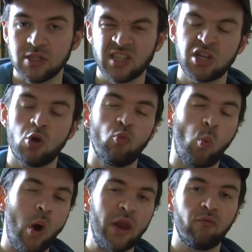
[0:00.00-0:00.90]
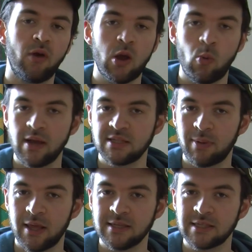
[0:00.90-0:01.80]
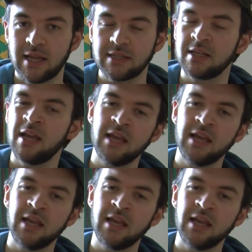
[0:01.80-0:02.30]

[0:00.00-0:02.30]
There's no one right way to play these licks.